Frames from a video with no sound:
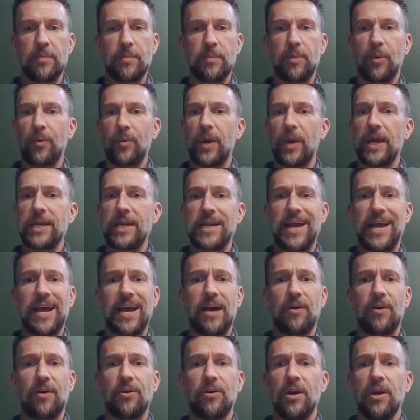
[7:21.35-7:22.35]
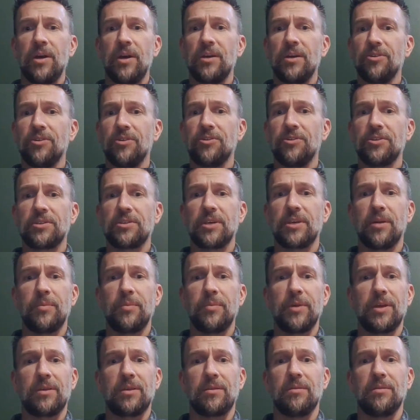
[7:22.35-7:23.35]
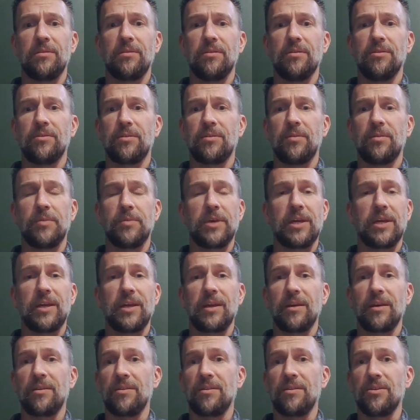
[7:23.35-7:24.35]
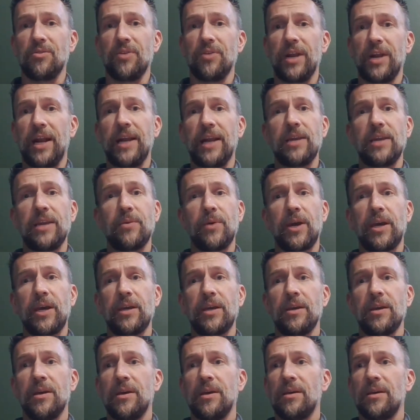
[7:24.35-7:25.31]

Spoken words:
But right now, you're just going to you're at the beginning of the unit anyway.